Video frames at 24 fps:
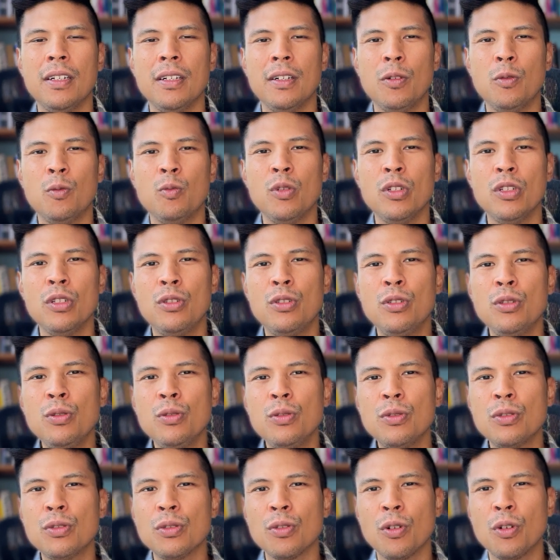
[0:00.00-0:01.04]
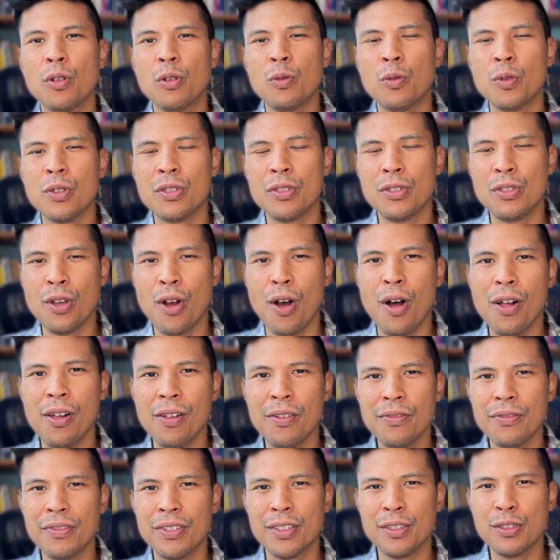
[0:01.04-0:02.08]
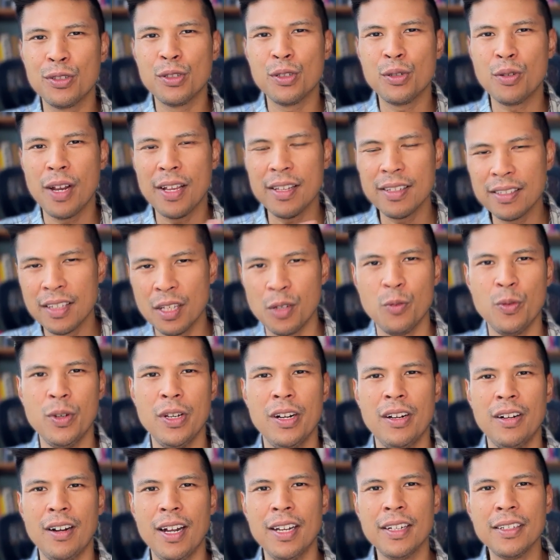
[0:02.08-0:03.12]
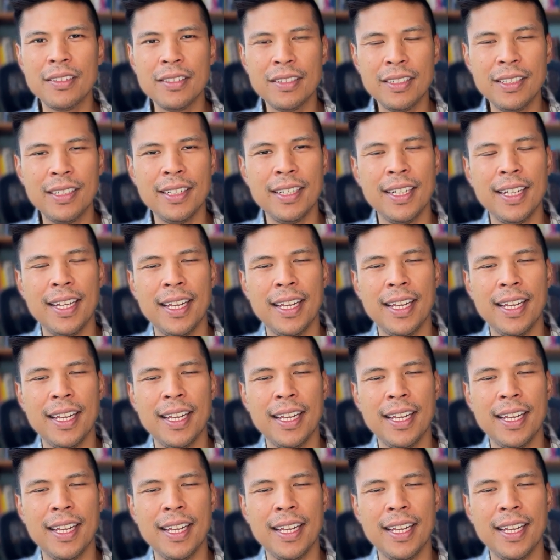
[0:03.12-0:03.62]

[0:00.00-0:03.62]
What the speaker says: reduce or resolve the stress that we are under.